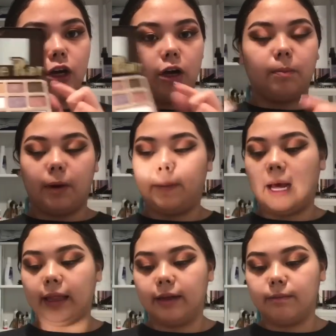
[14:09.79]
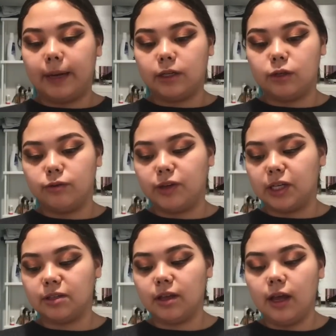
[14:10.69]
Chocolate Bar palette by Too
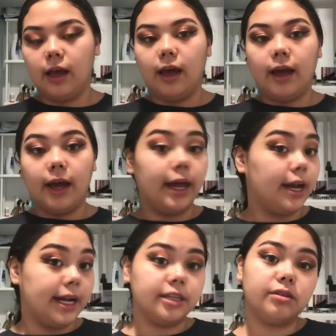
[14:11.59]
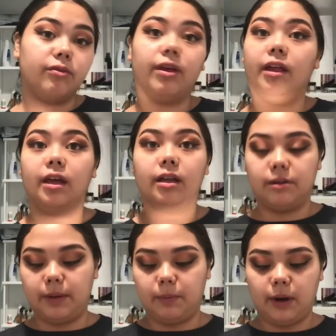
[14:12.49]
Faced. And I just fill it
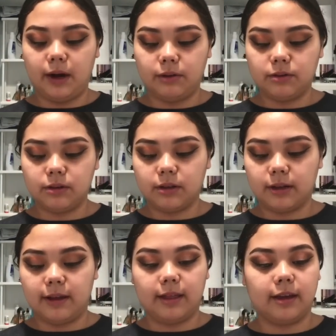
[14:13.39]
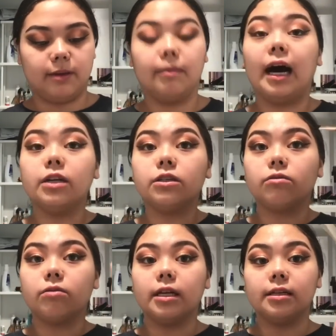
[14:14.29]
into my brows because I think it
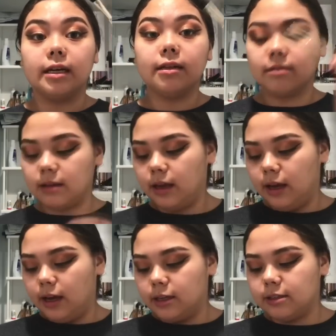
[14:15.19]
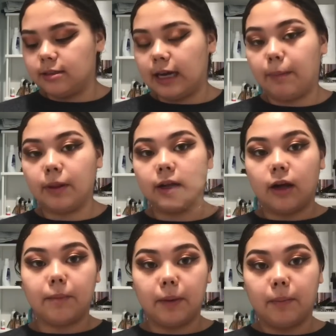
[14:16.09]
matches really nice. Just tap a
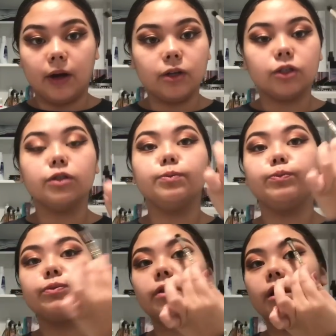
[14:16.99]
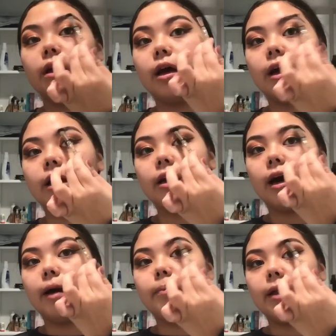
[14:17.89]
little on my brush. Then
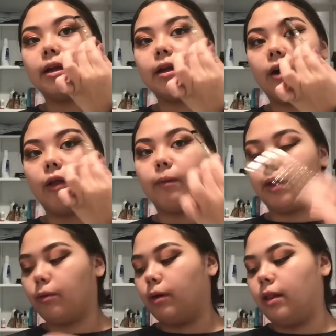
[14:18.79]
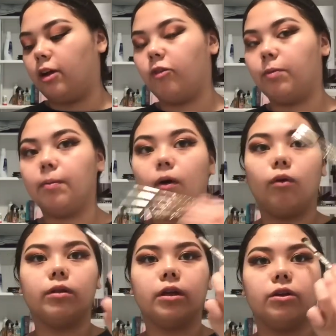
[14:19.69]
I blend it all the way through. A lot of people
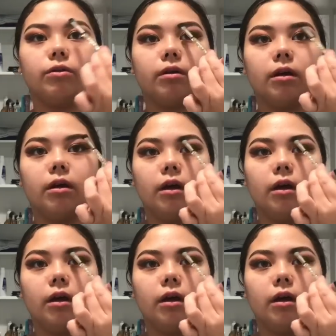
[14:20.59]
only do